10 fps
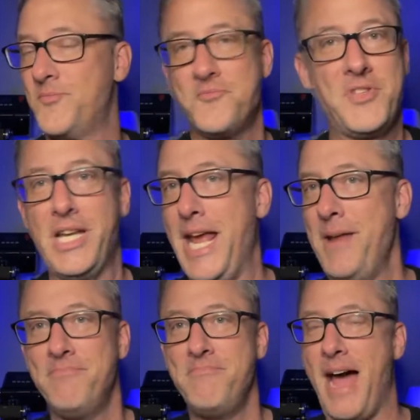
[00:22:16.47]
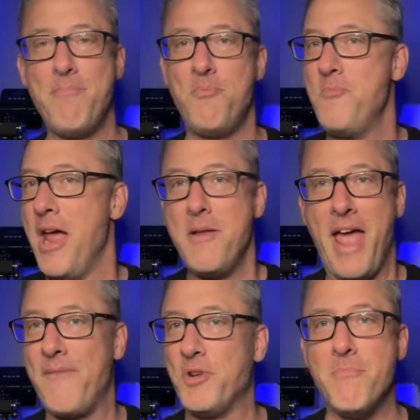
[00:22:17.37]
See,
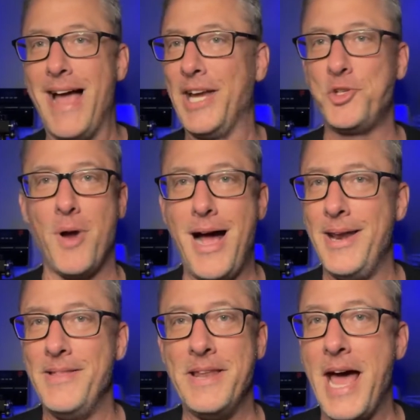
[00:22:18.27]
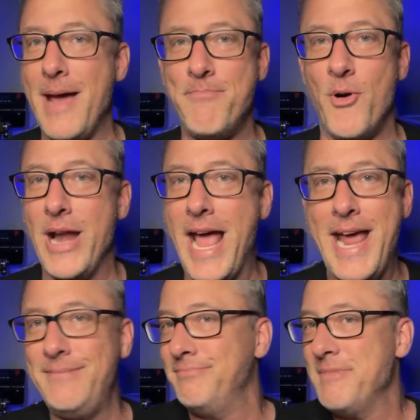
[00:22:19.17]
after Megatron and the 9.8,